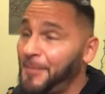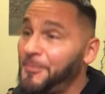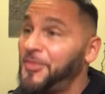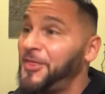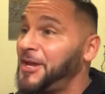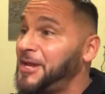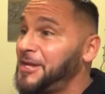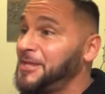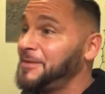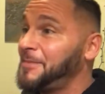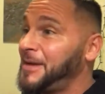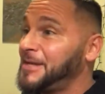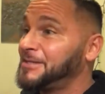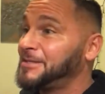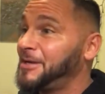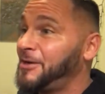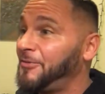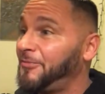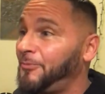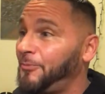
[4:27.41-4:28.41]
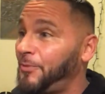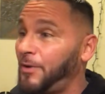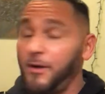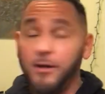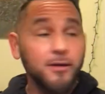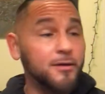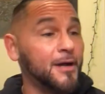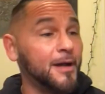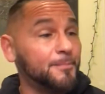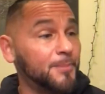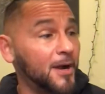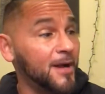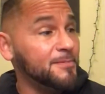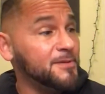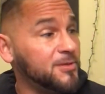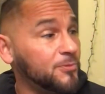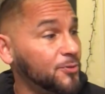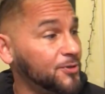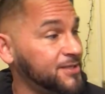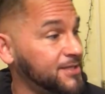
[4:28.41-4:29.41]
thinking to myself, oh, I probably
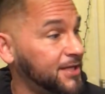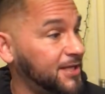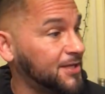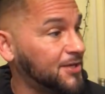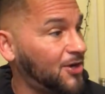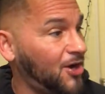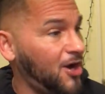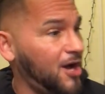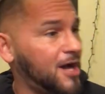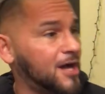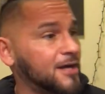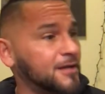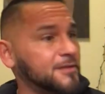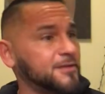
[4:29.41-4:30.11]
wouldn't get caught.